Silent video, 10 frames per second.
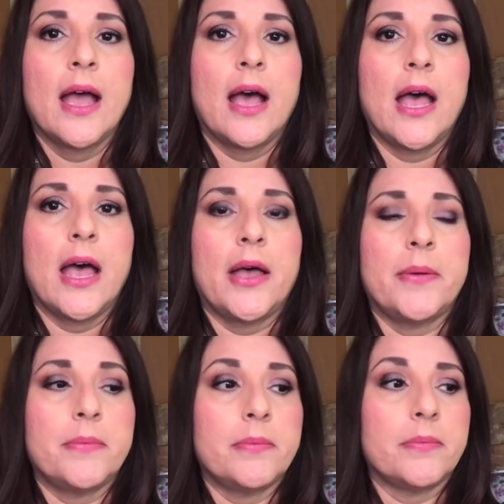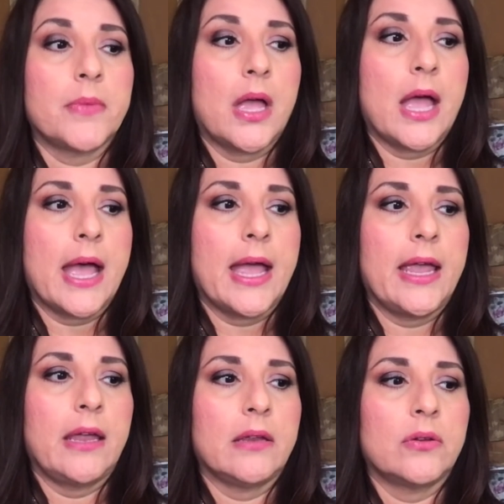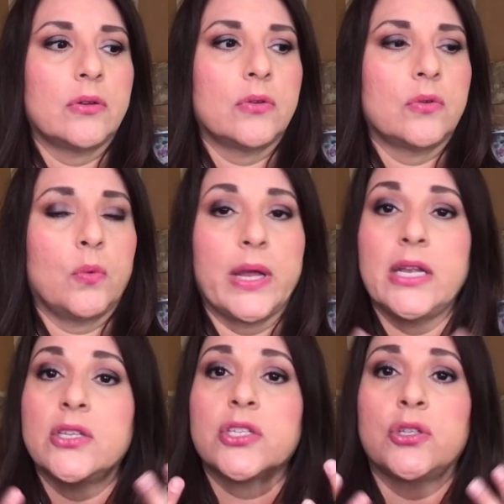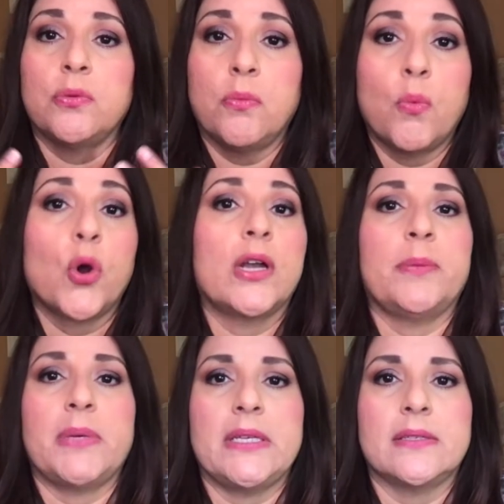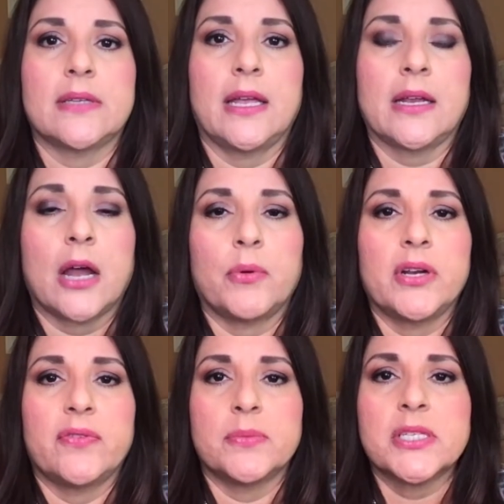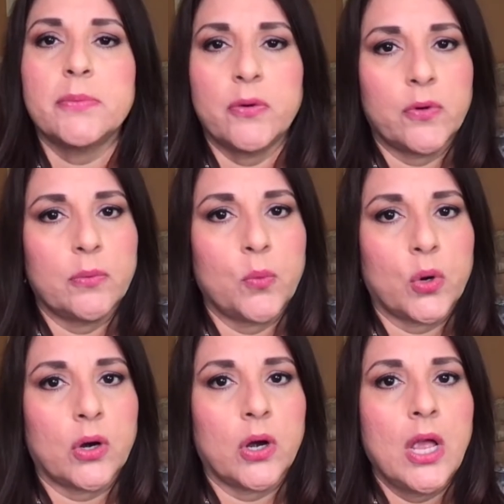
Um, I went into more lippies and got rid of them. Some of them were